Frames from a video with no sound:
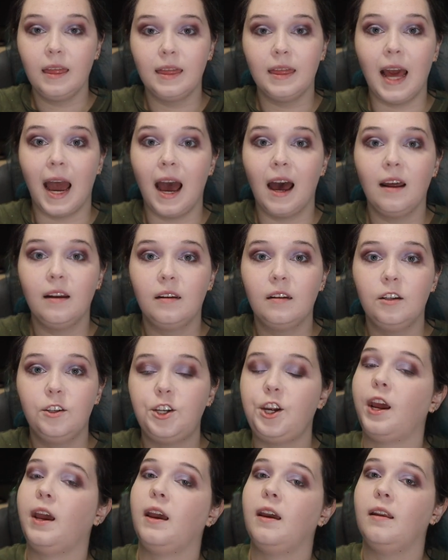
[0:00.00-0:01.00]
That
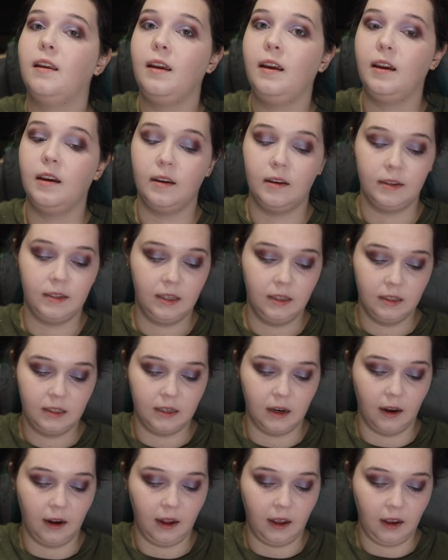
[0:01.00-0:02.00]
shade is
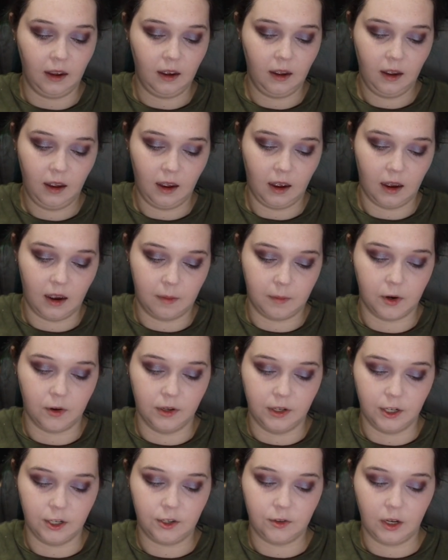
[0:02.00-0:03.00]
stunning. I'm
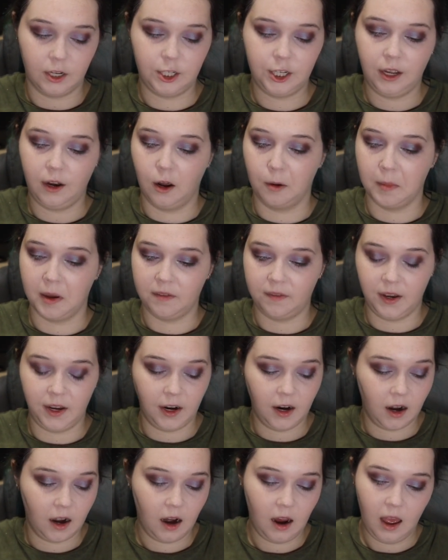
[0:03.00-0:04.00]
going to swatch it on my
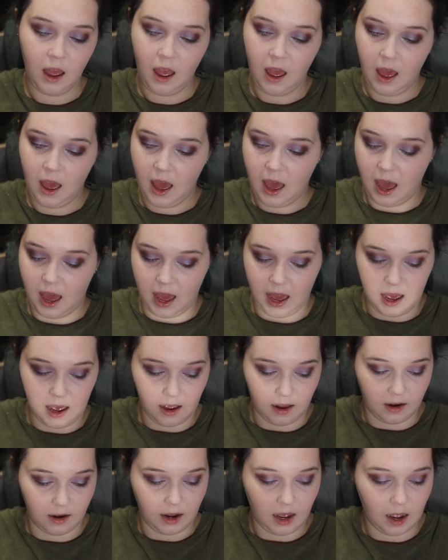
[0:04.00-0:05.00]
finger,
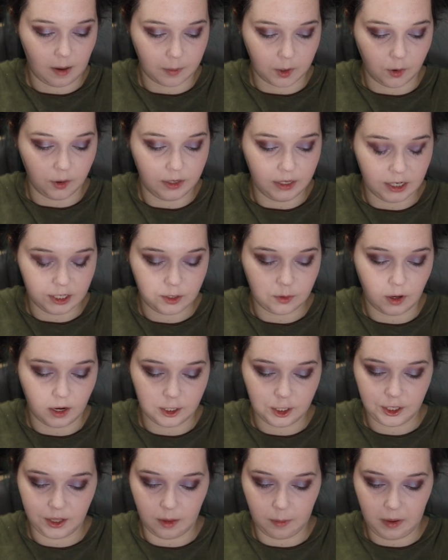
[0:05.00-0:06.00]
and I'm going to
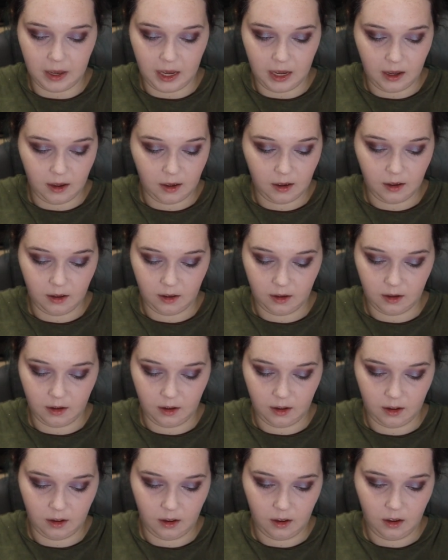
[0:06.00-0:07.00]
swatch the pink
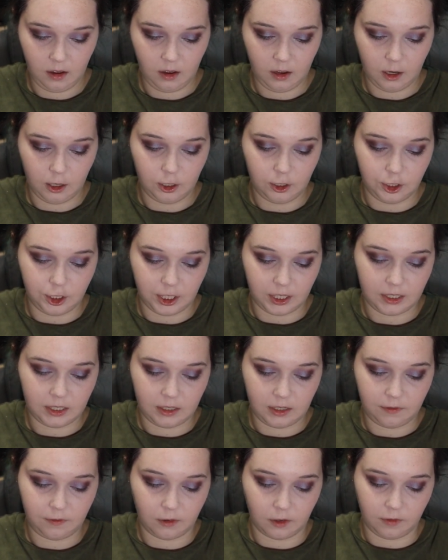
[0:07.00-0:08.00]

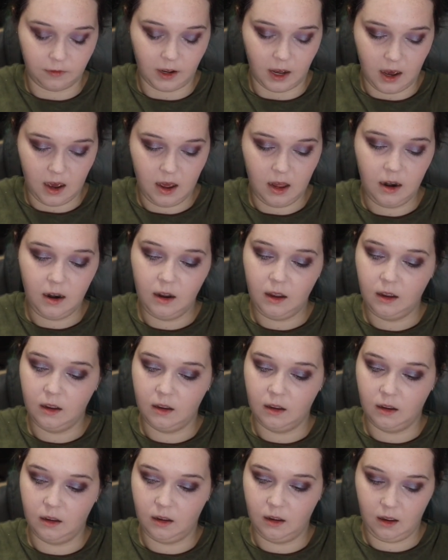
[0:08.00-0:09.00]
just for fun,
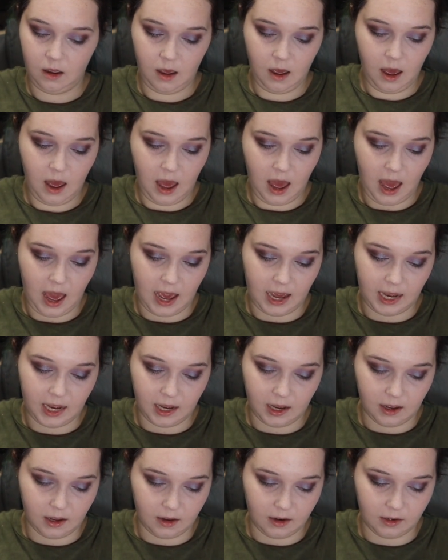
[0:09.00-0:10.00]

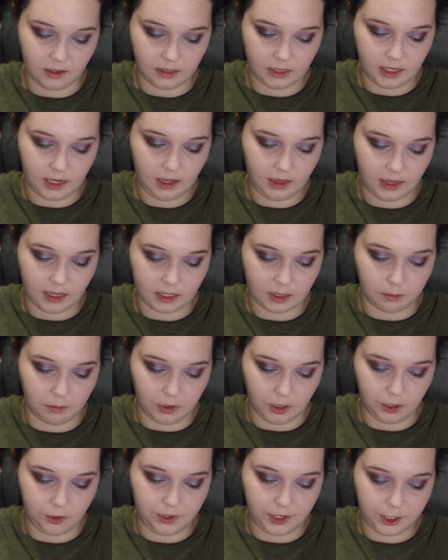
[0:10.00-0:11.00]
and this
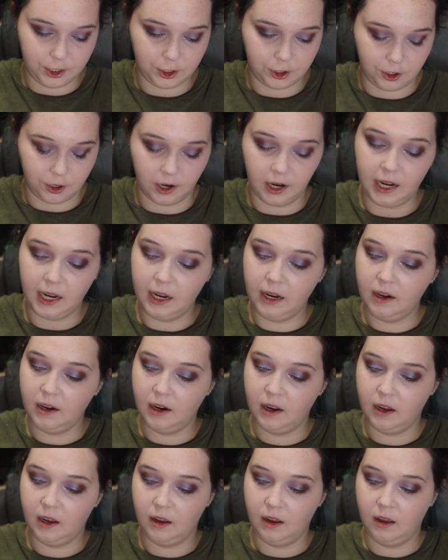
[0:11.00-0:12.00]
bluish
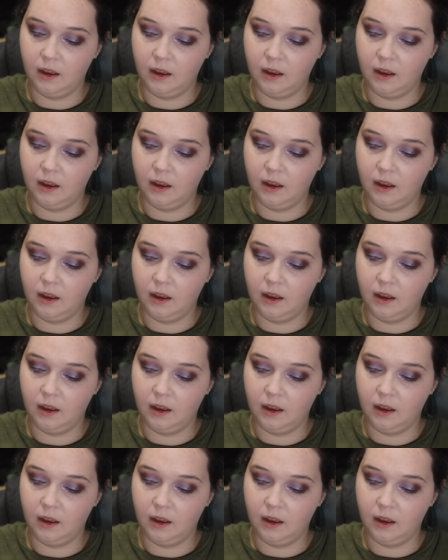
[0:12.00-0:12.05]
green.